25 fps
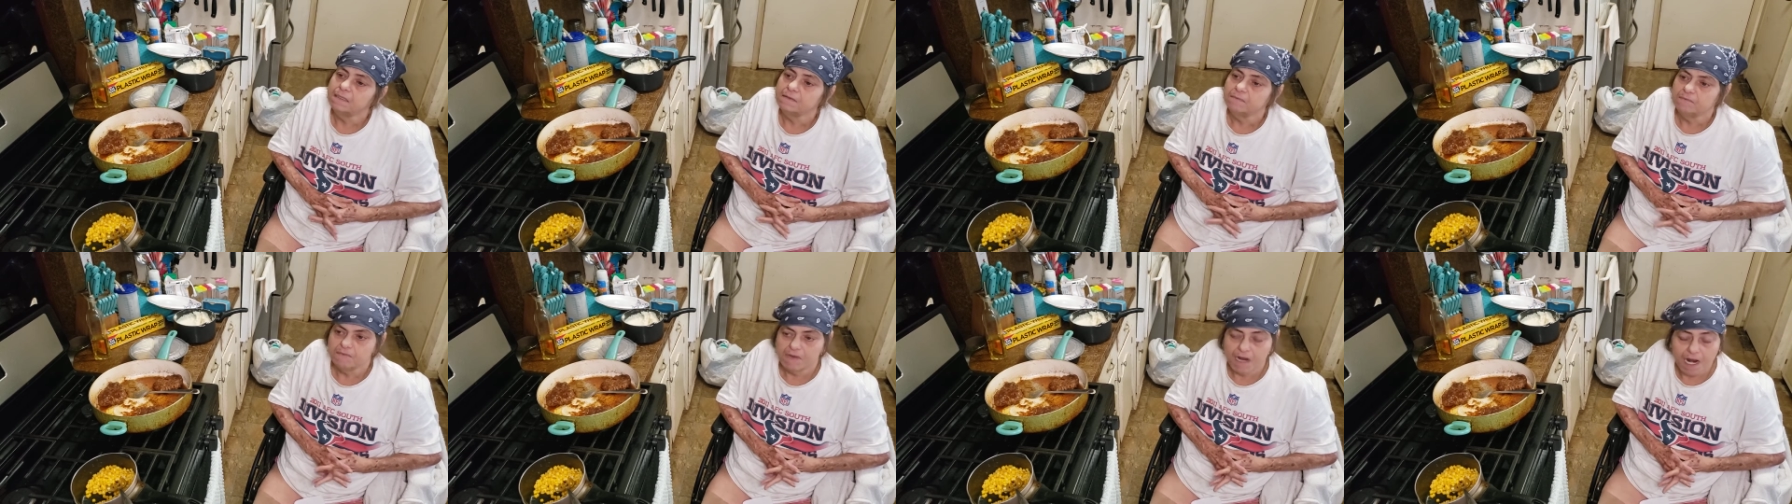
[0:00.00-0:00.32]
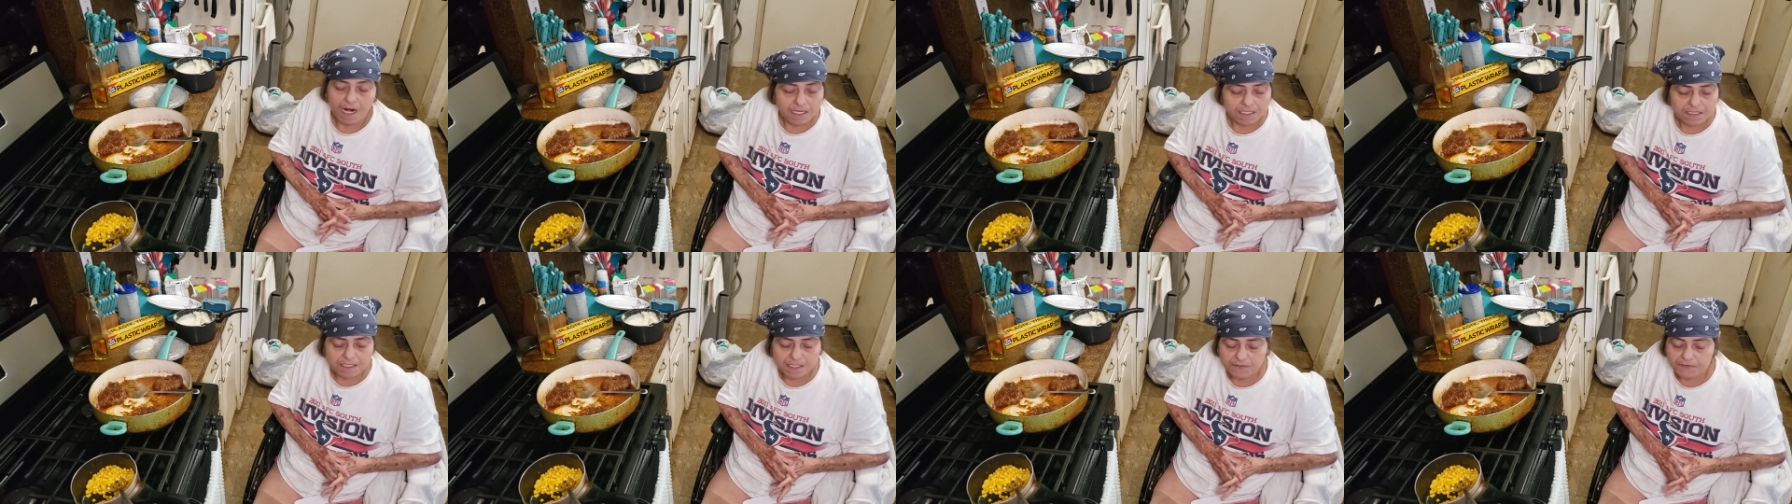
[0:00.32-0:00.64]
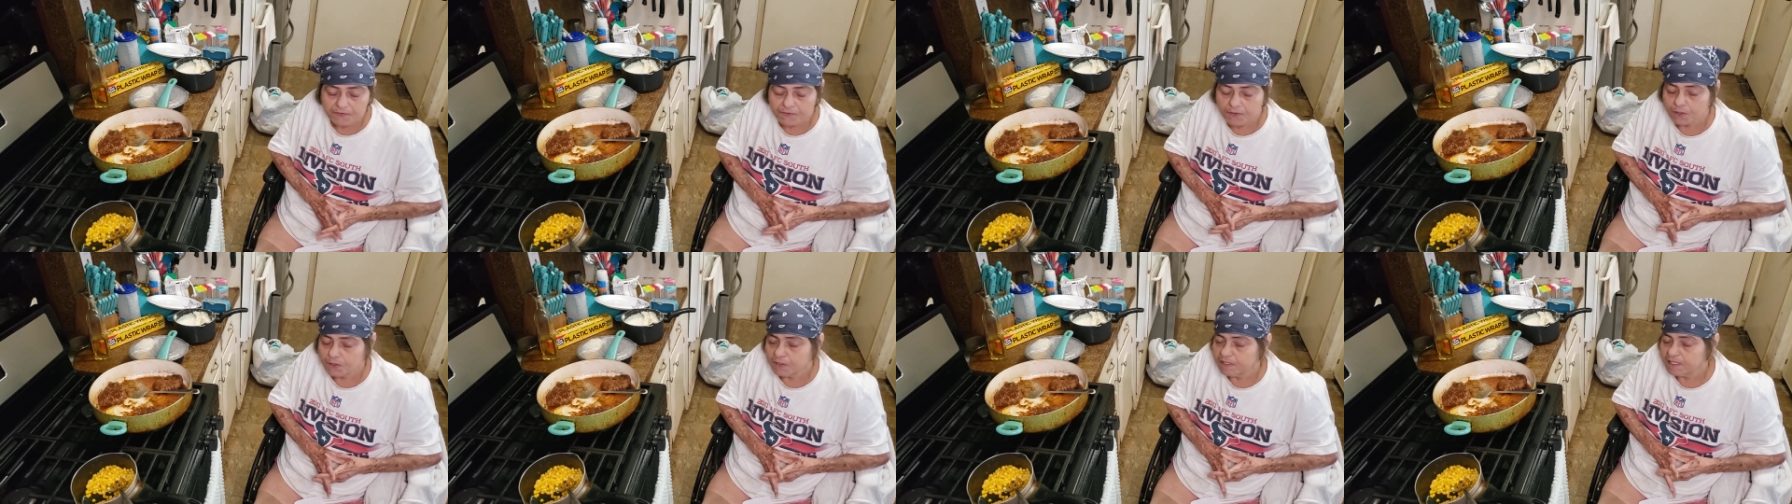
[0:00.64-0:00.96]
Not as
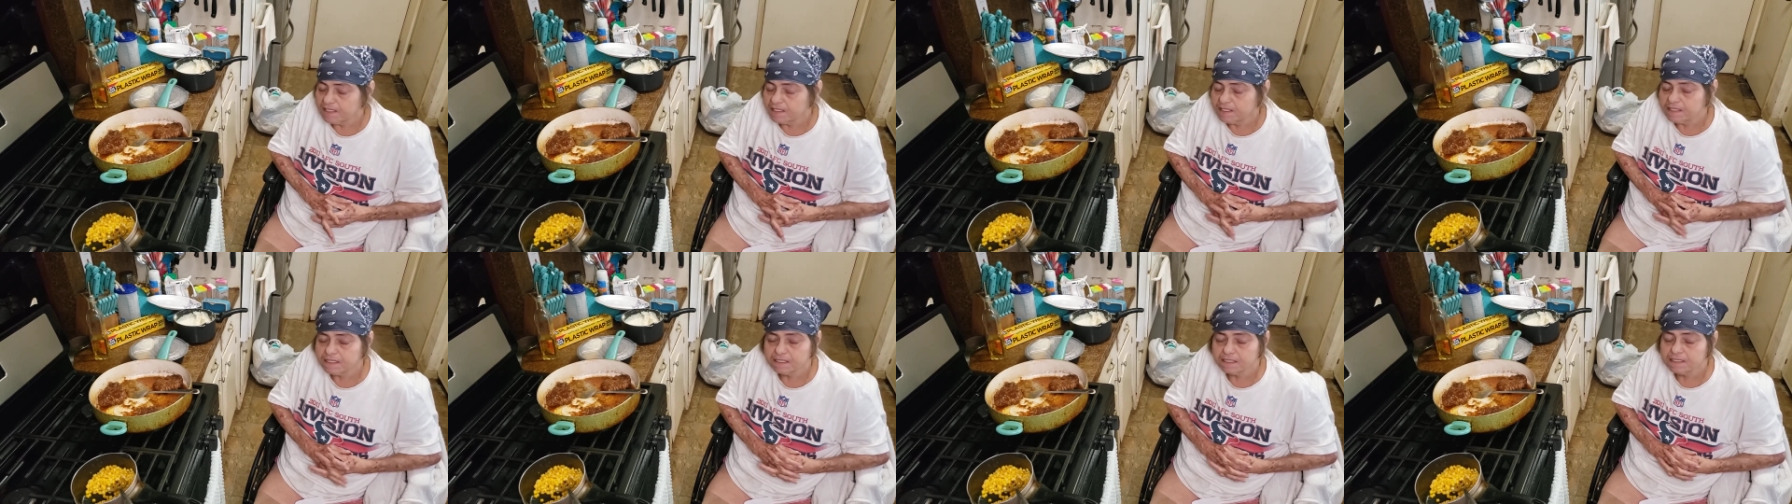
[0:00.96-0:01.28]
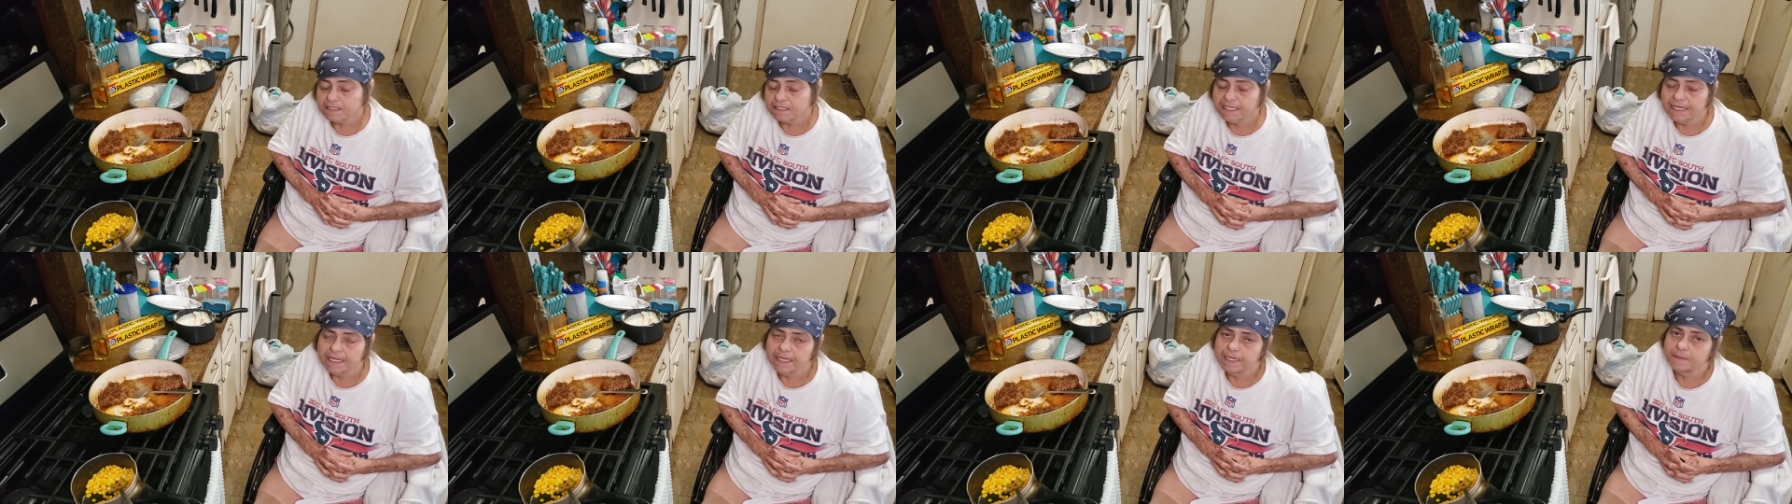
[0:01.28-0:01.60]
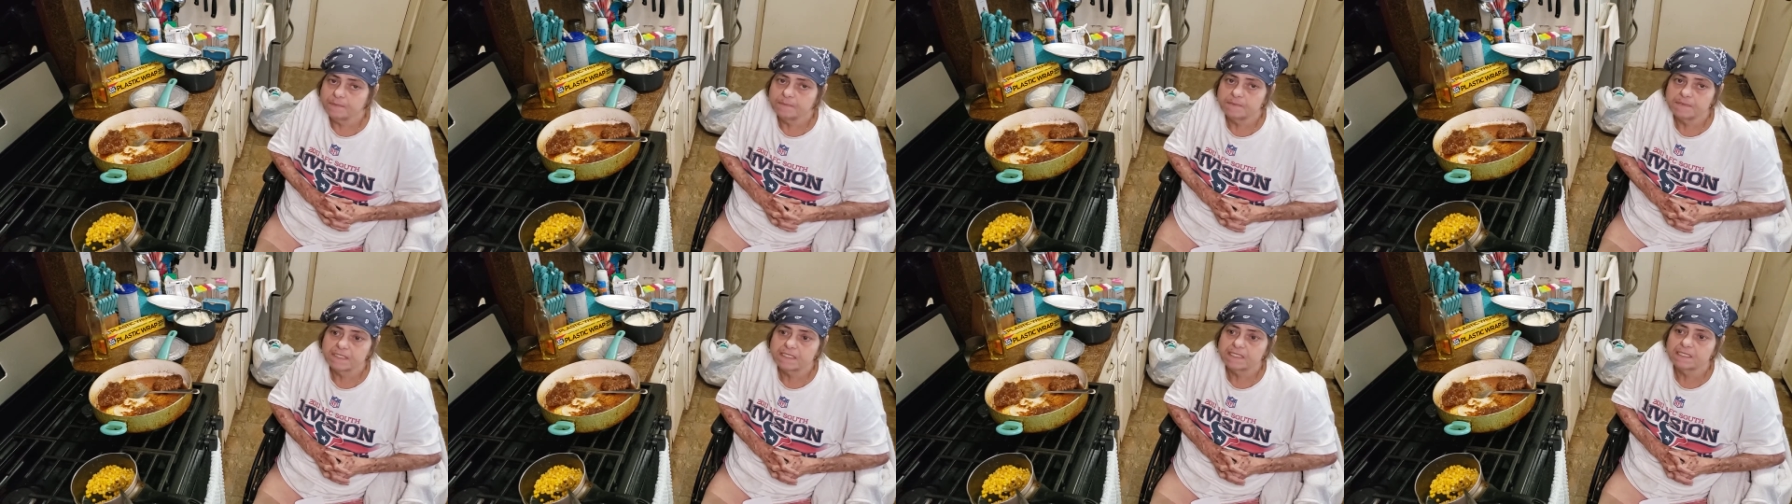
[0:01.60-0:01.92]
difficult as it
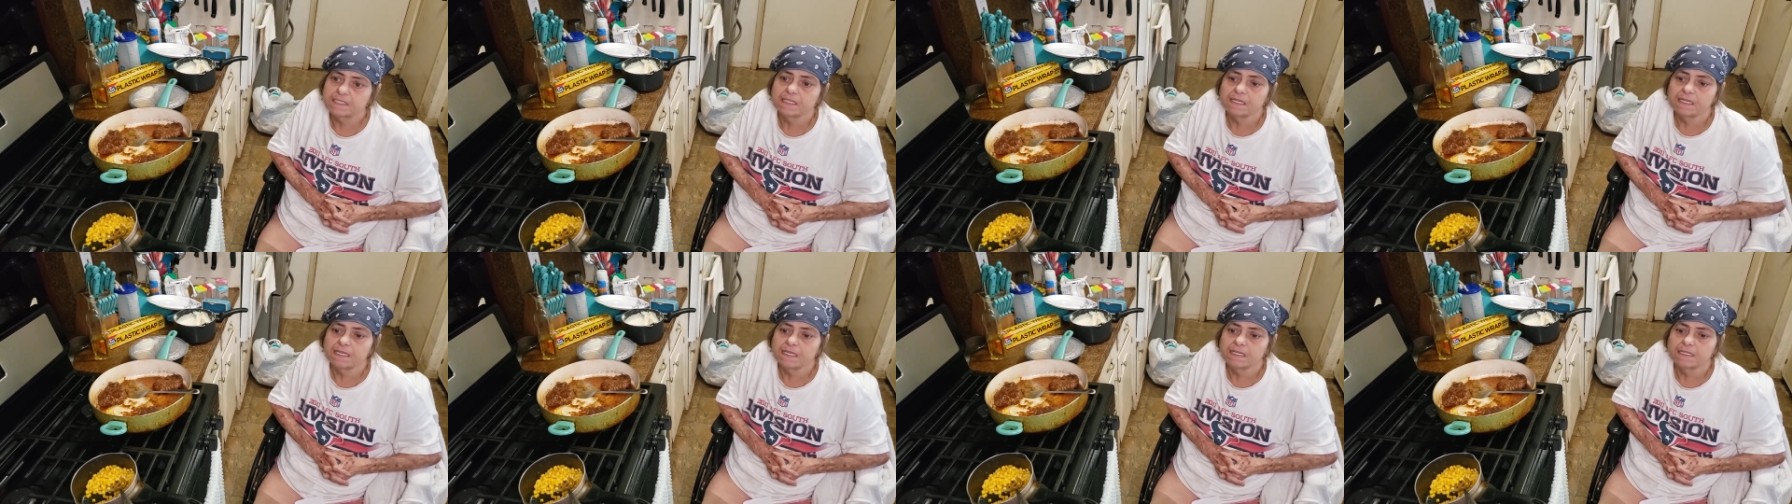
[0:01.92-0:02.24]
seems.